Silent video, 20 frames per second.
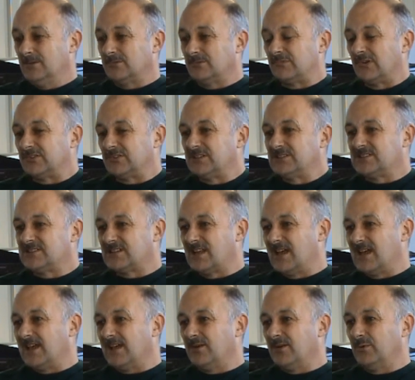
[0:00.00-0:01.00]
Well, Rodney
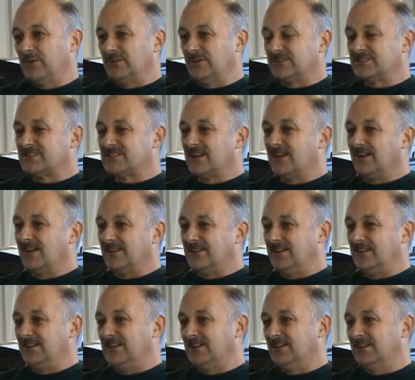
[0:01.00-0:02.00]
Slack, when I started
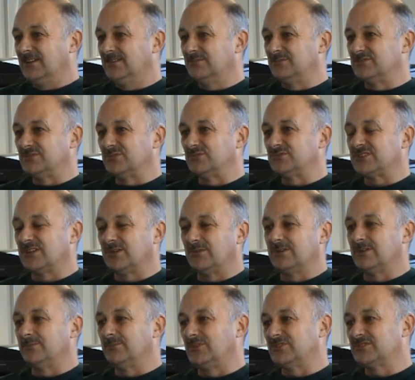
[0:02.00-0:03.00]
here, was also
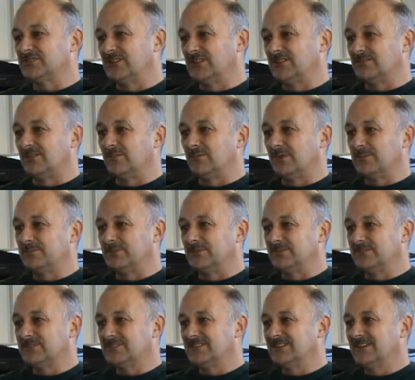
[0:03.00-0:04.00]
one of my secret
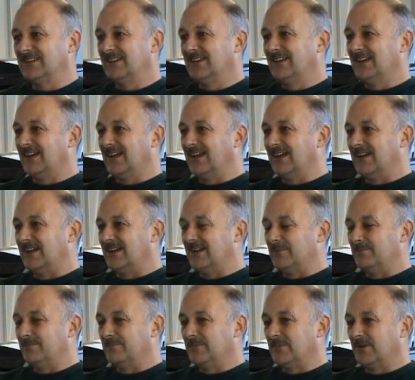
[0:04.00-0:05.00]
weapons.
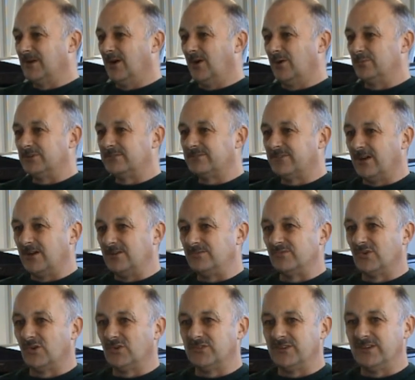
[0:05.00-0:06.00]
I would
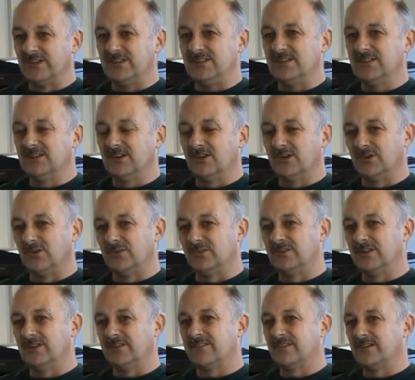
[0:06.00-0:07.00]
phone Rodney
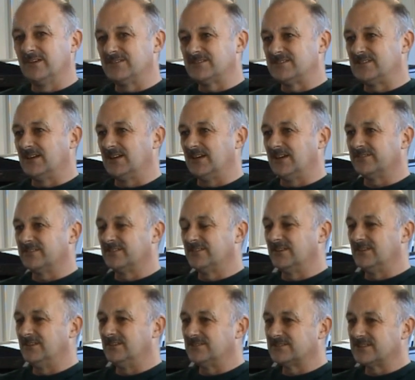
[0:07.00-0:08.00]
on a Thursday
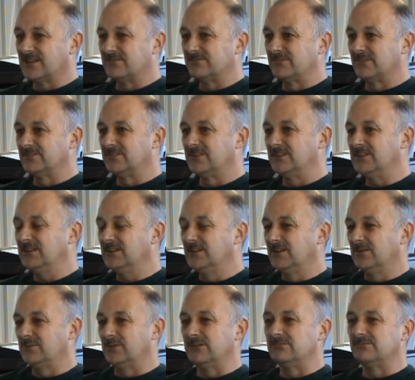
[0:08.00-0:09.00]
afternoon and say, "Rodney,
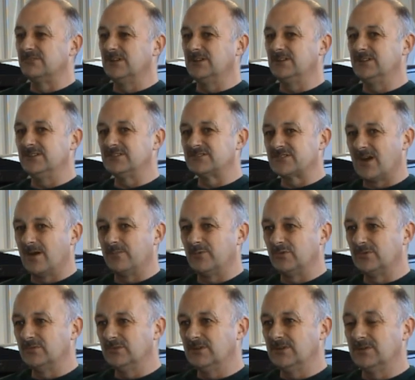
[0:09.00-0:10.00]
we're really in
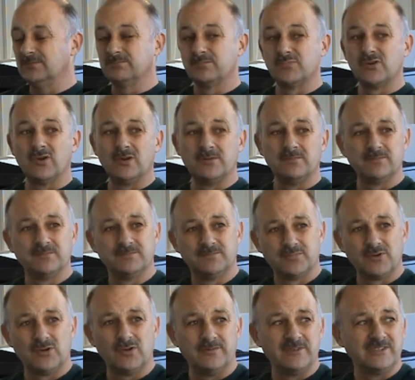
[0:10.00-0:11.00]
trouble. Prime
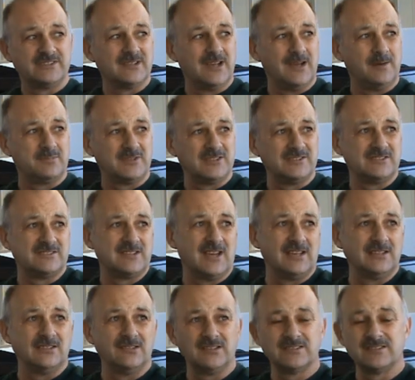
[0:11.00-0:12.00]
example is a
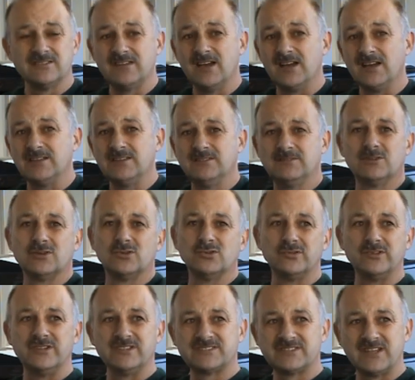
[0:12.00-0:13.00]
day like today,
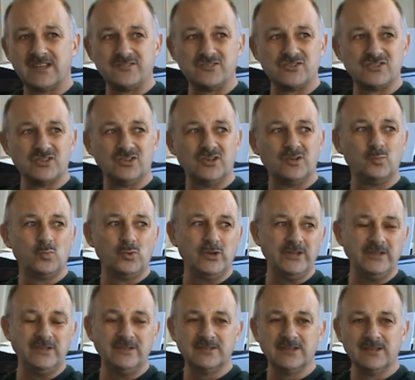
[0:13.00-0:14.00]
glorious sunshine,
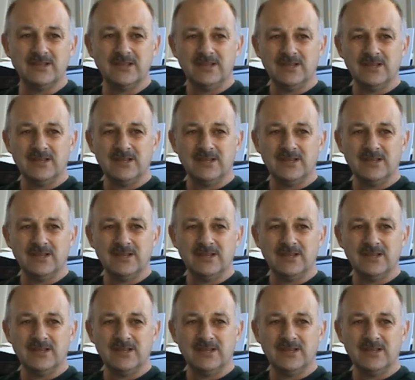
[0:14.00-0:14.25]
wind,